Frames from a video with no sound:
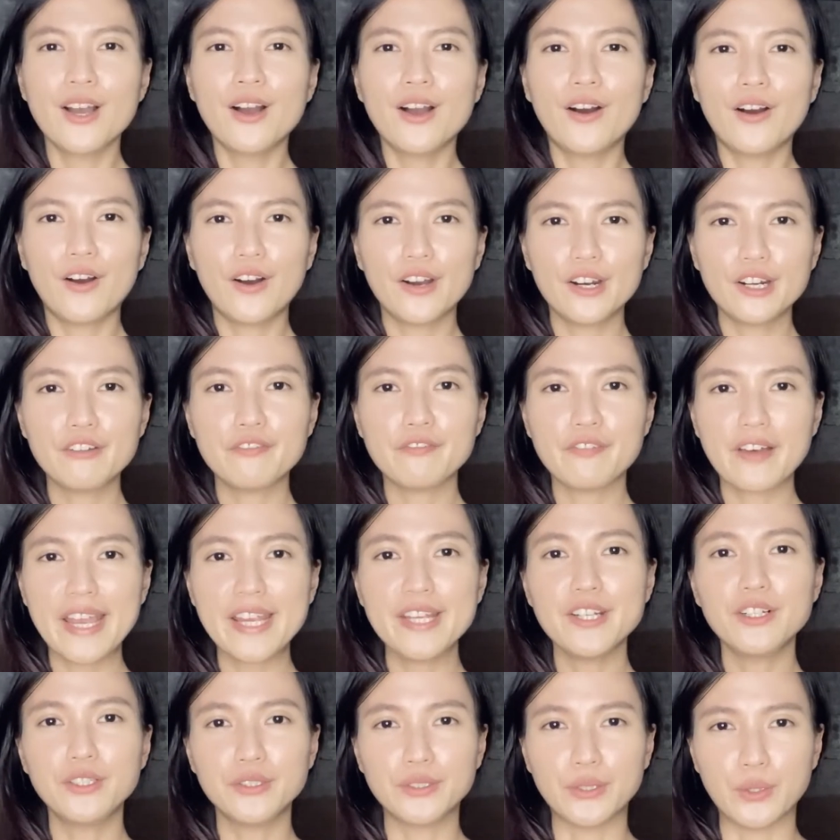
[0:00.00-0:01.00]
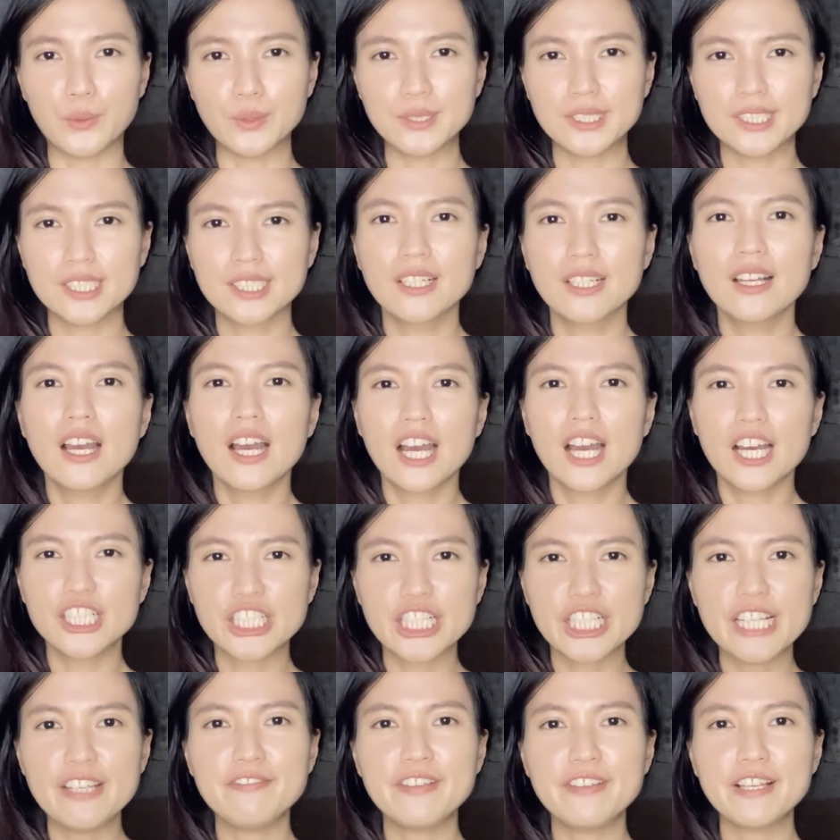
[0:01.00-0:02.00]
On a final note,
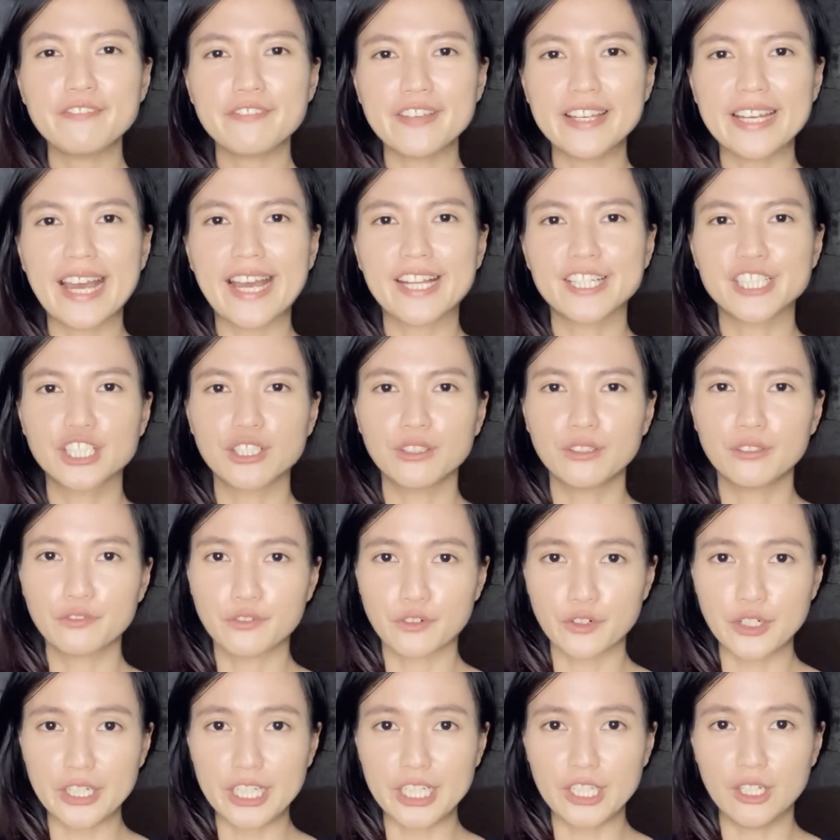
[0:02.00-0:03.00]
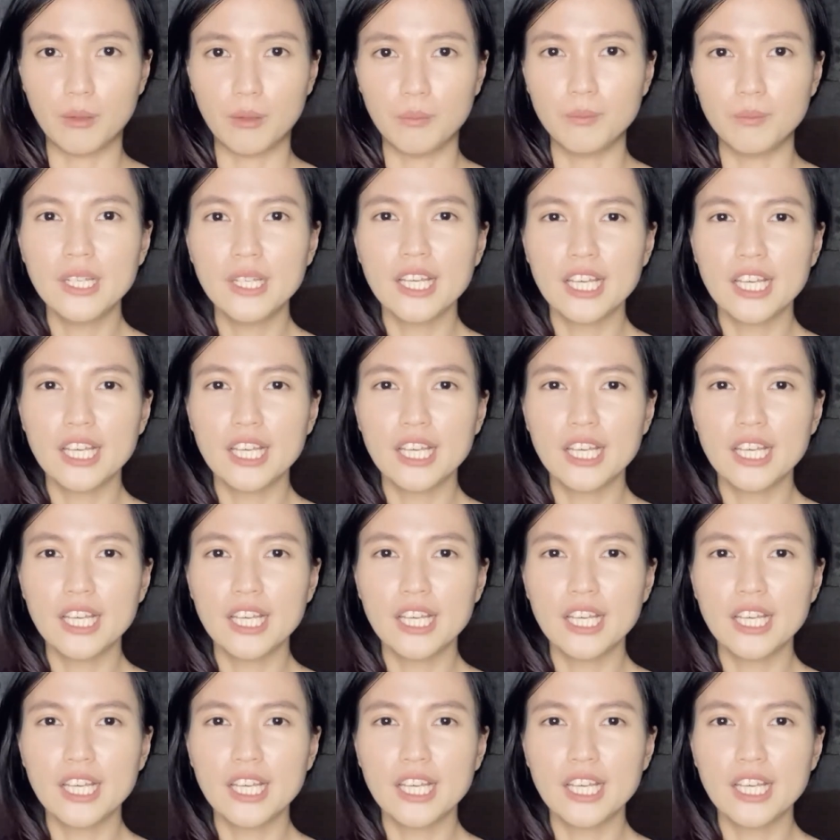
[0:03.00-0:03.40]
achieving financial freedom